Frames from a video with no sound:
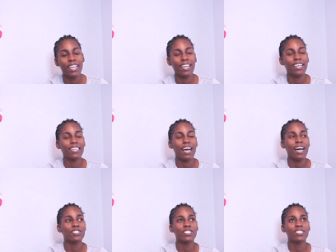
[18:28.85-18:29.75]
and
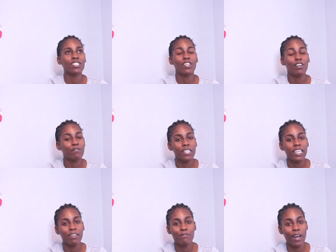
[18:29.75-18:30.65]
I just loved the
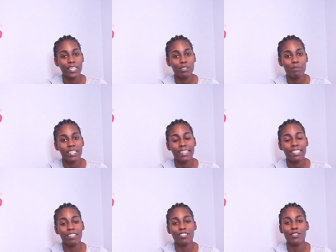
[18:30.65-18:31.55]
environment, and
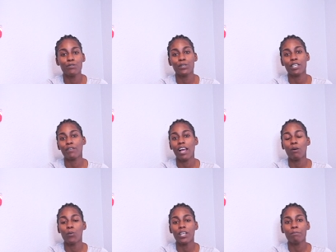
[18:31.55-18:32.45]
I loved whenever I
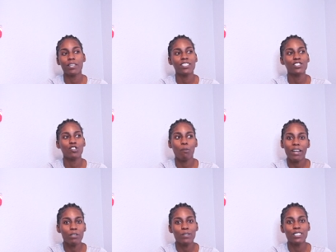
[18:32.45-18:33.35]
went because
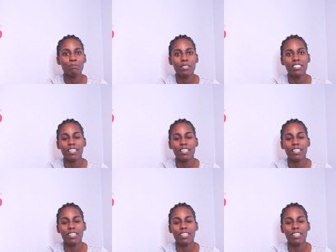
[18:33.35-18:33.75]
nobody was mean.